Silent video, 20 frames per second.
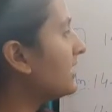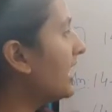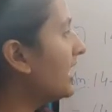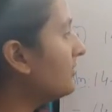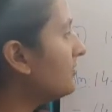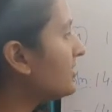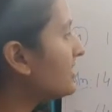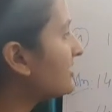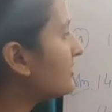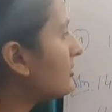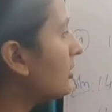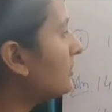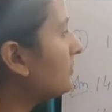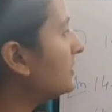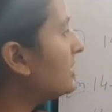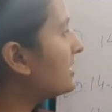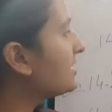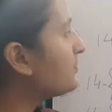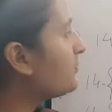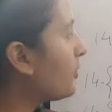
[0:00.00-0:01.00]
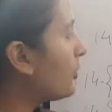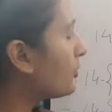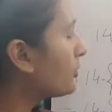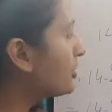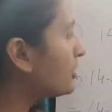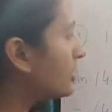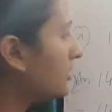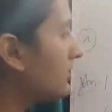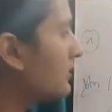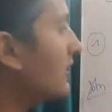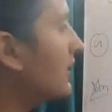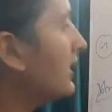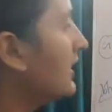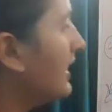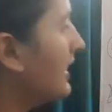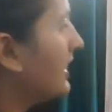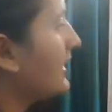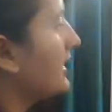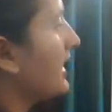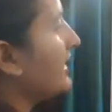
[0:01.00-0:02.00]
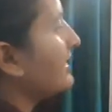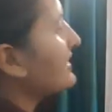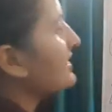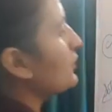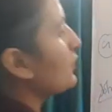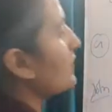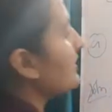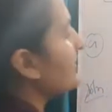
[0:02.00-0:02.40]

then we solve this portion. Next we